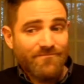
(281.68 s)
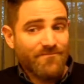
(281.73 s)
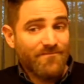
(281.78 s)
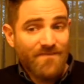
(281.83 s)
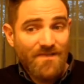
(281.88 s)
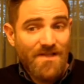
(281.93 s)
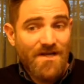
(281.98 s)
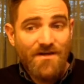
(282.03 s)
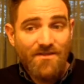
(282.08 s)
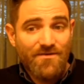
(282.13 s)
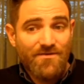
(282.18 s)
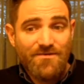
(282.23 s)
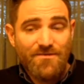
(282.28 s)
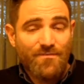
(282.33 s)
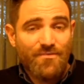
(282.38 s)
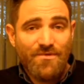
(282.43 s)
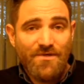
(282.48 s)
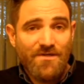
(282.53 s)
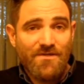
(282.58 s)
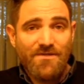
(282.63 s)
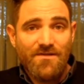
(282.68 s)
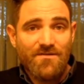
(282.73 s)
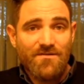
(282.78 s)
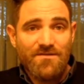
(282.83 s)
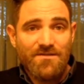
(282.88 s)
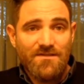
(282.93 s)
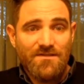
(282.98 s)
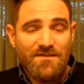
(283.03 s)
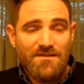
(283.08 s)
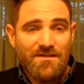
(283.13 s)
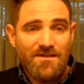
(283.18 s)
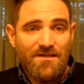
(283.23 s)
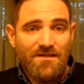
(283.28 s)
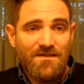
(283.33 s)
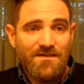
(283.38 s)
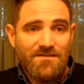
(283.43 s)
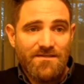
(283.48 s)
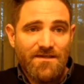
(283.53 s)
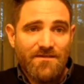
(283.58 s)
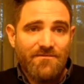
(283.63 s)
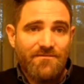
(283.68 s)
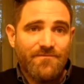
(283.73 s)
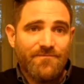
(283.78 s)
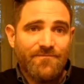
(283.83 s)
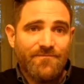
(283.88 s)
A lot of those are pretty close to the D&D stuff.